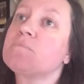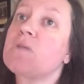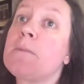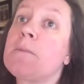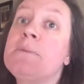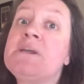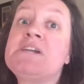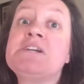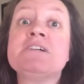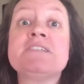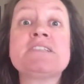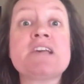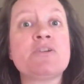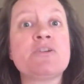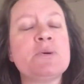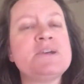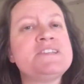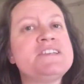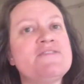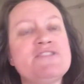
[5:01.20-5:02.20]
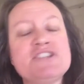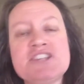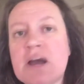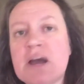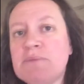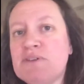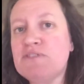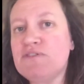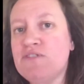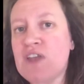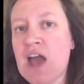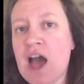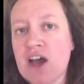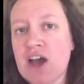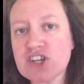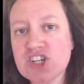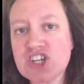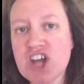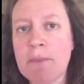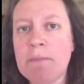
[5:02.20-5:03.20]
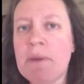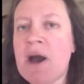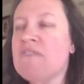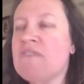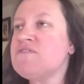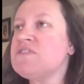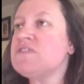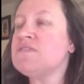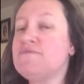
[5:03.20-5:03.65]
Because otherwise, every time you flush, apart from the